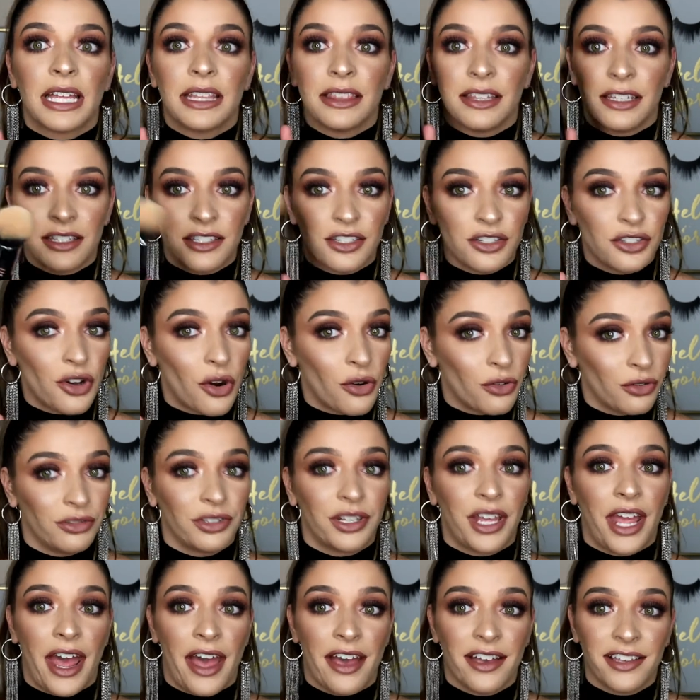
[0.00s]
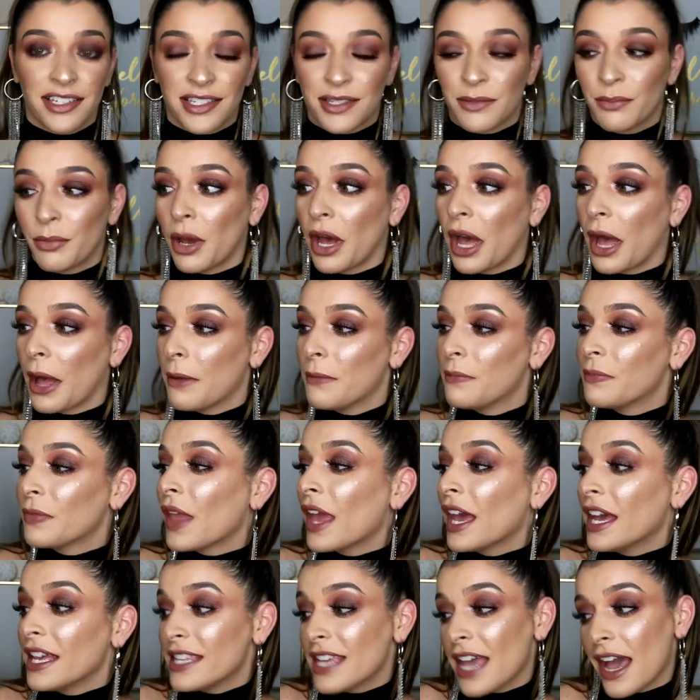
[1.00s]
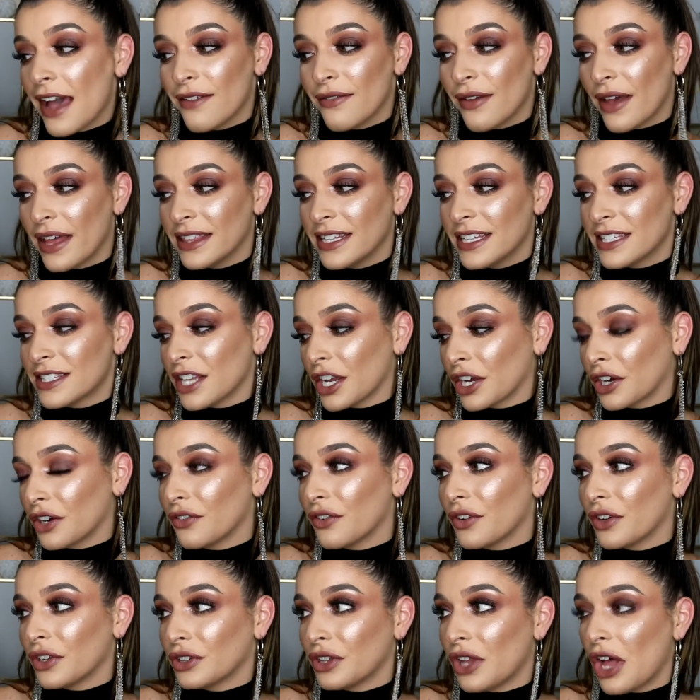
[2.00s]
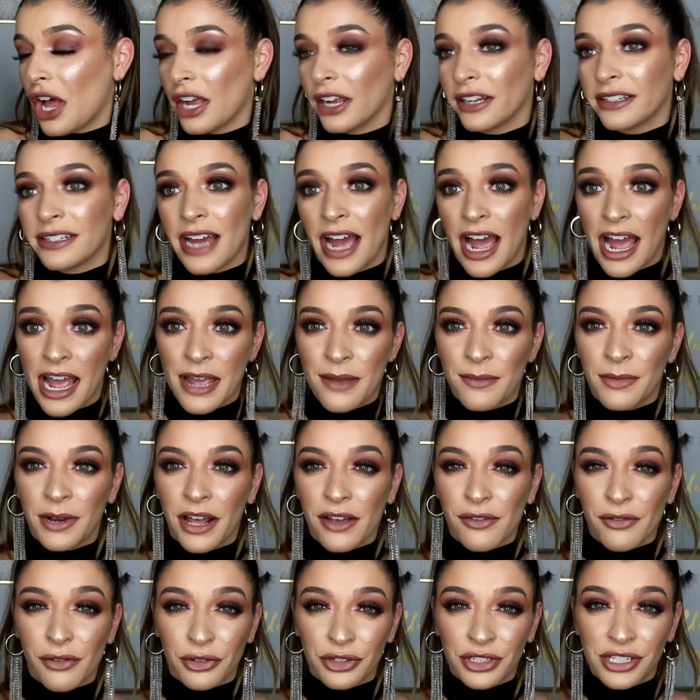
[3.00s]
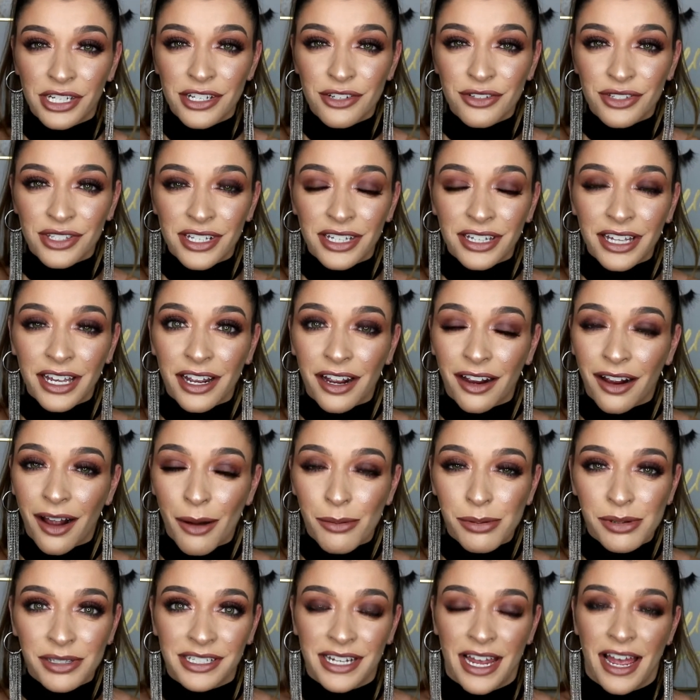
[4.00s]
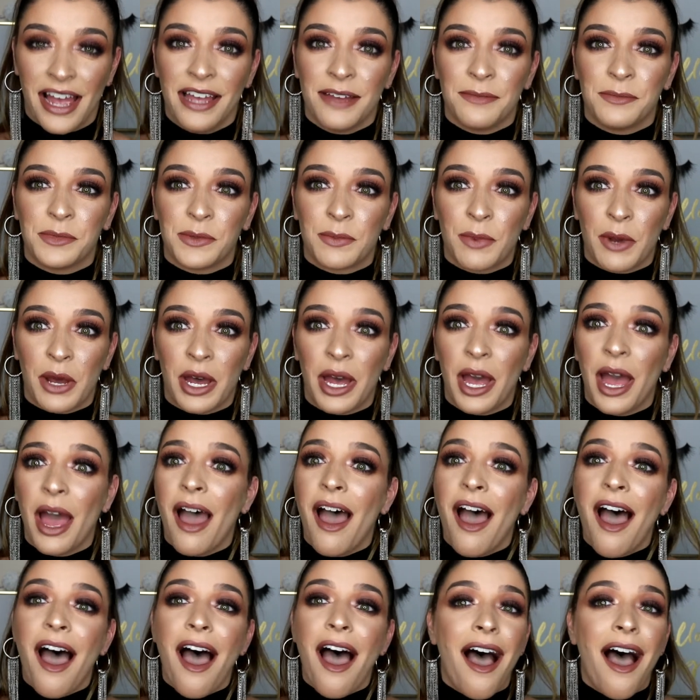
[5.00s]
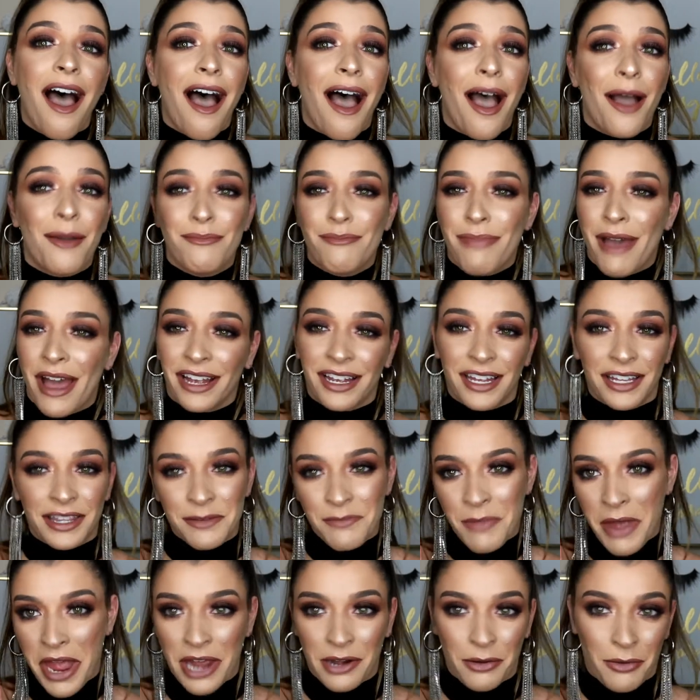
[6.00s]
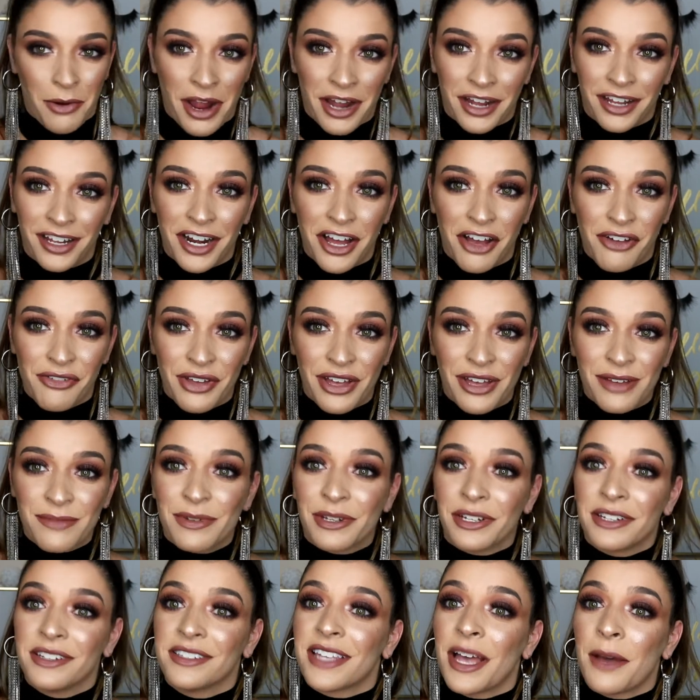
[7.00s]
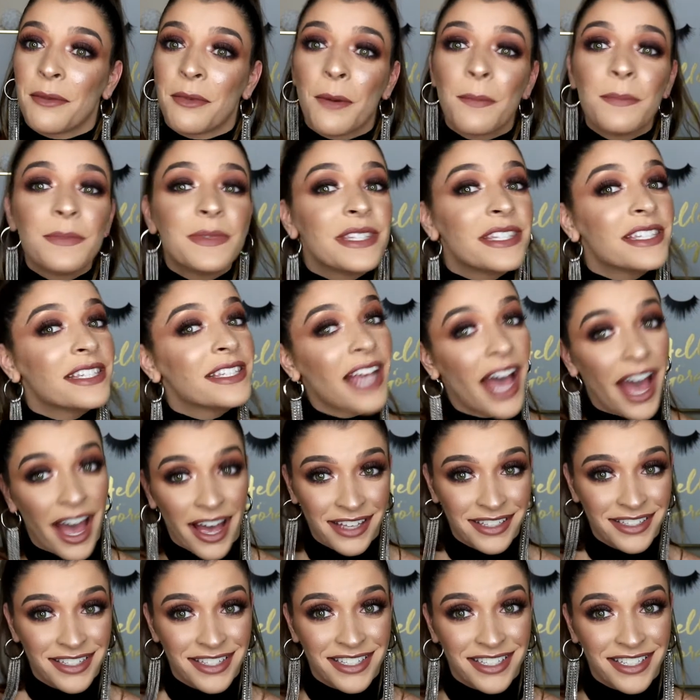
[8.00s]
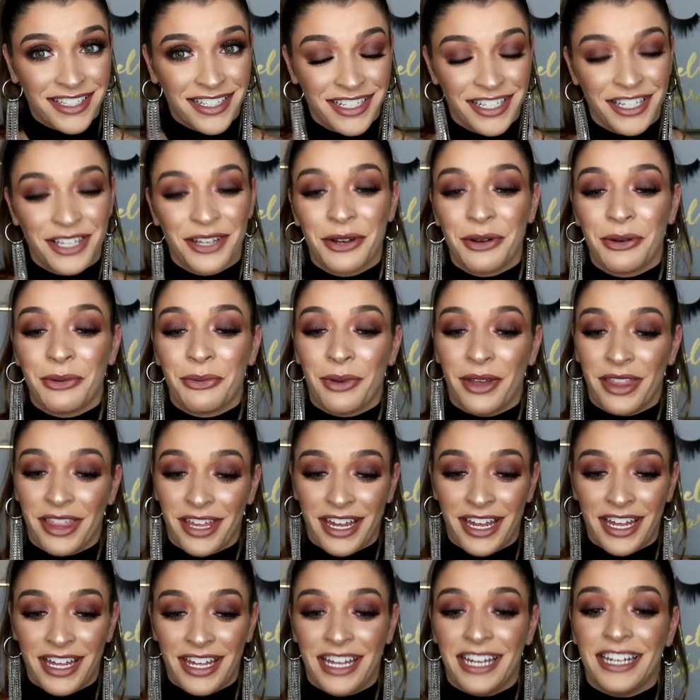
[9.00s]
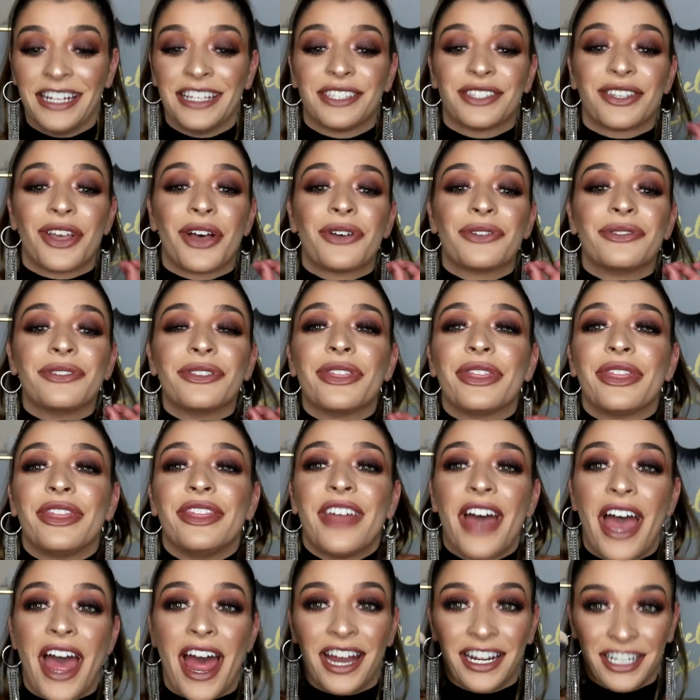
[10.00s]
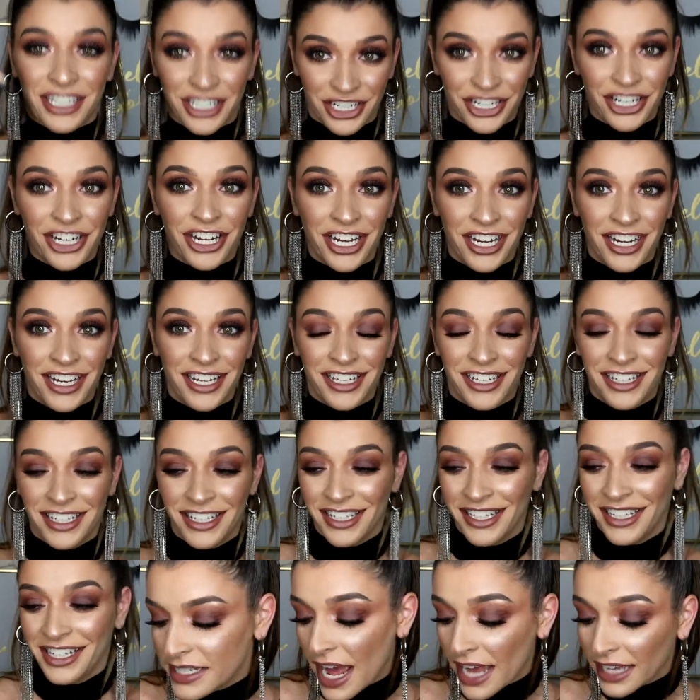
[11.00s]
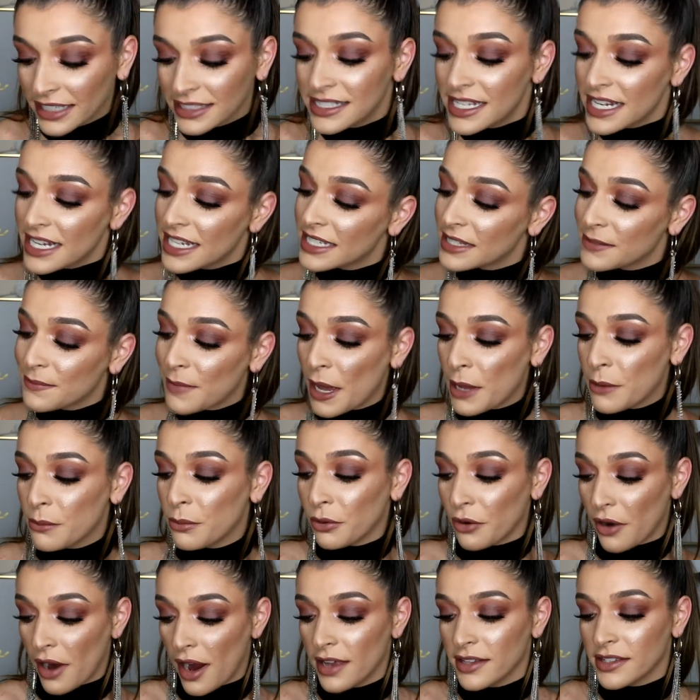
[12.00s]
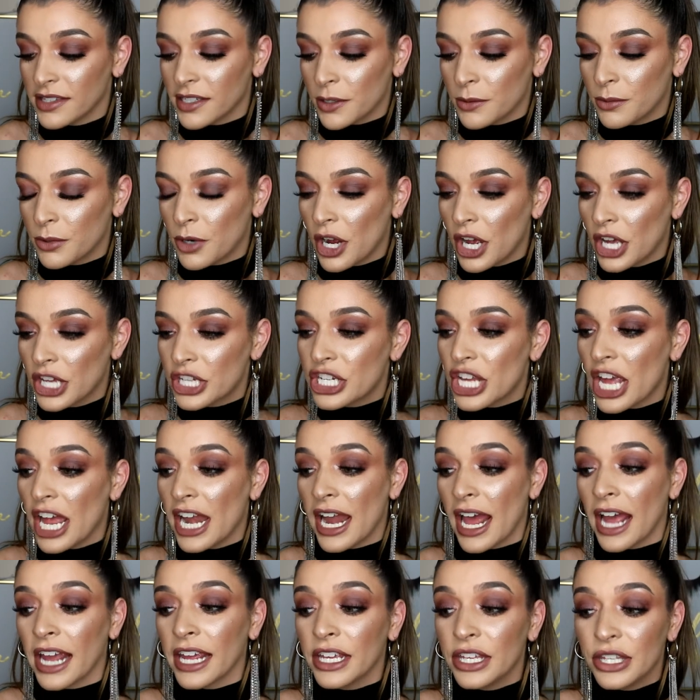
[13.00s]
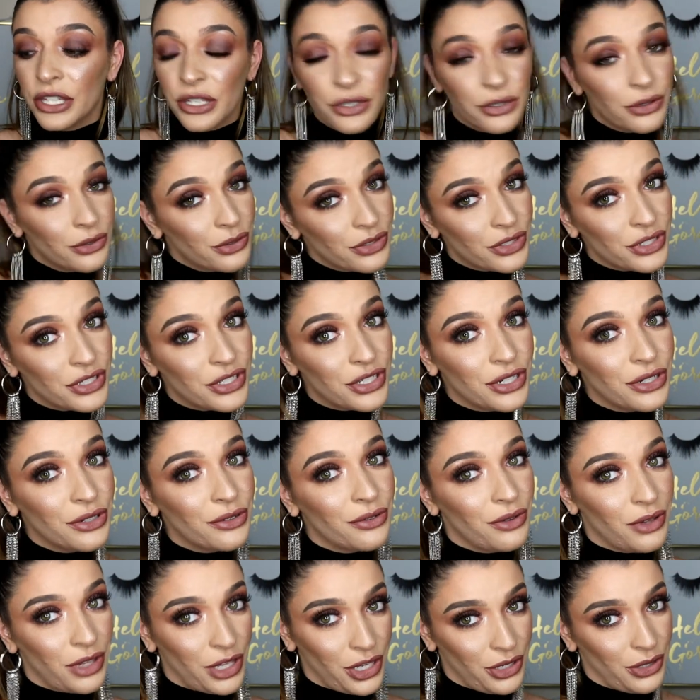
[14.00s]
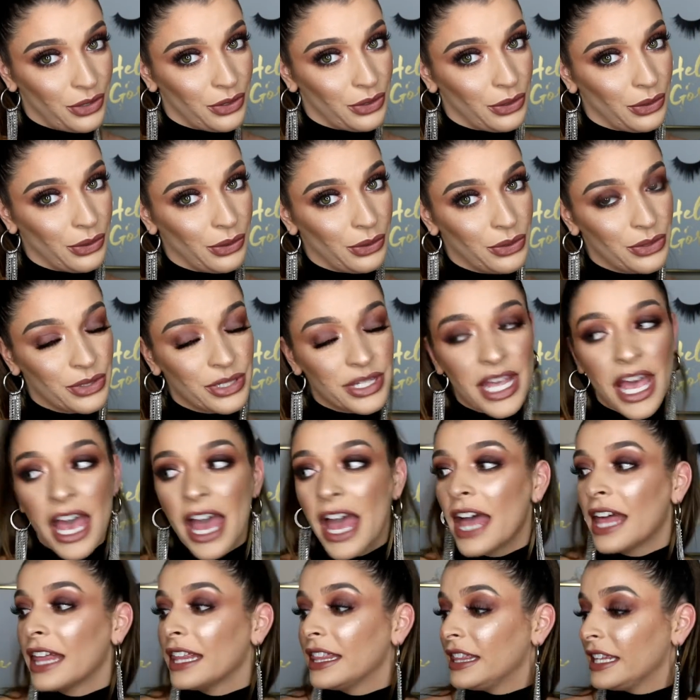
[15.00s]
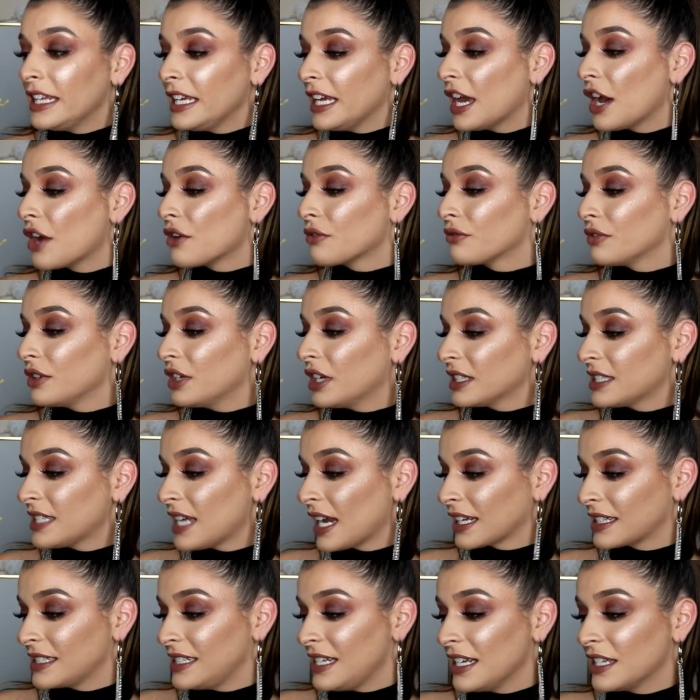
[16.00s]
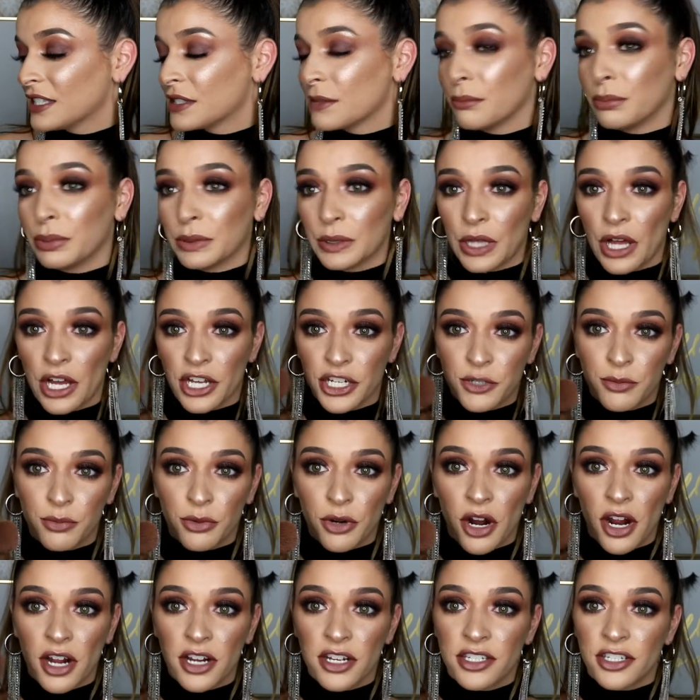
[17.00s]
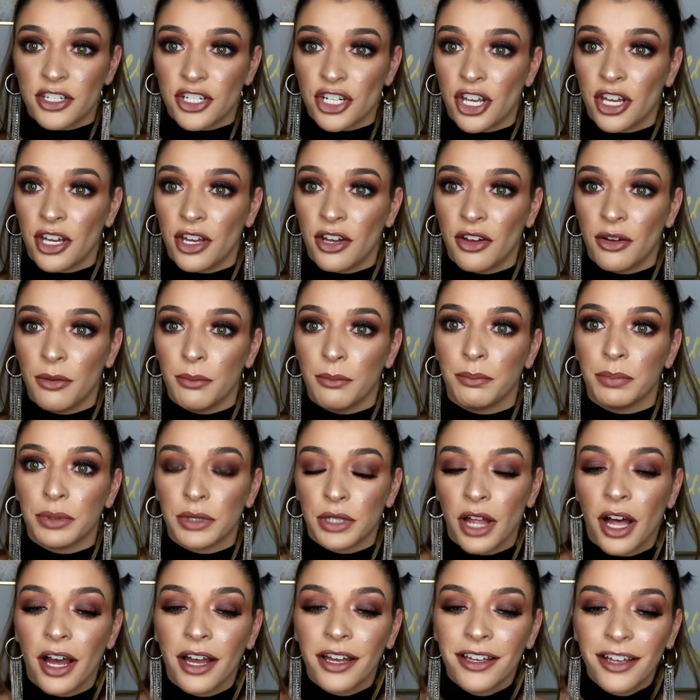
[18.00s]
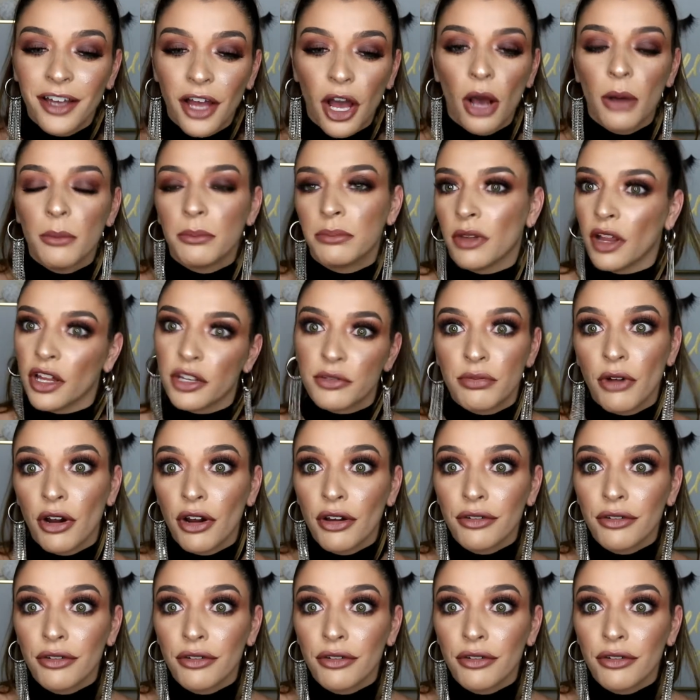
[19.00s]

It's a total guess, but yeah, I've had this sucker for a long time, and I've only used it like a couple times, but I'm back on the bandwagon of it because I'm obsessed with it. It is that good. Next is my bronzer brush, and I used to use the Real Techniques blush brush blush